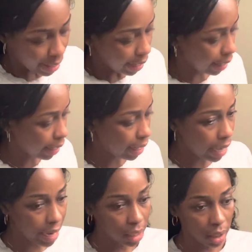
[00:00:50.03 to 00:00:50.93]
And
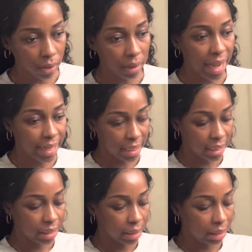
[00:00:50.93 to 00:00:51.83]
I know like
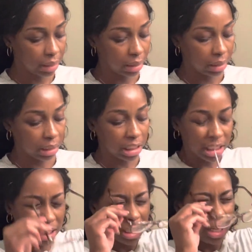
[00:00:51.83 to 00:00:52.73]
this
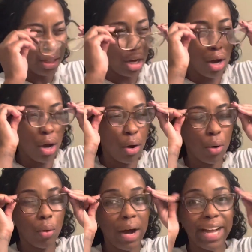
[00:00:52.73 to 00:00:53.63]
the
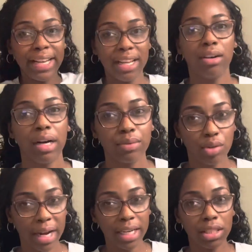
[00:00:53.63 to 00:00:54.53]
whole idea of
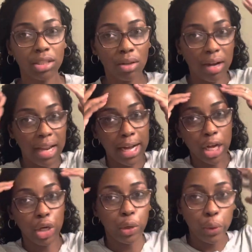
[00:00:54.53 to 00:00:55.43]
trying to start like
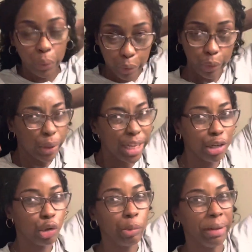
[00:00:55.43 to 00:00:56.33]
a new new year
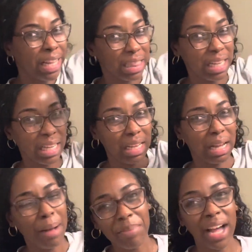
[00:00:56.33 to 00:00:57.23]
new me thing
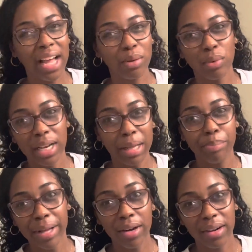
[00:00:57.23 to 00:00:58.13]
i'm not really
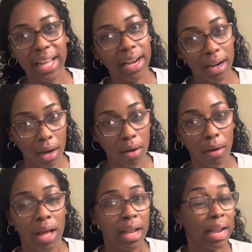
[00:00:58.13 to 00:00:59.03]
big on that at all
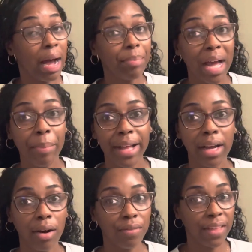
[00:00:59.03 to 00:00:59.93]
like i'm not big
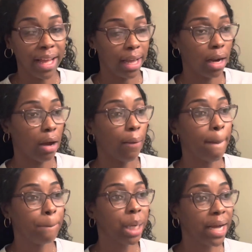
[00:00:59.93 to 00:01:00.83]
on that at all
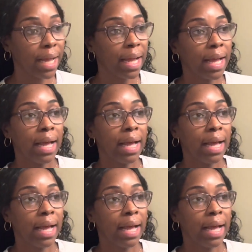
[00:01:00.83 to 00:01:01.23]
but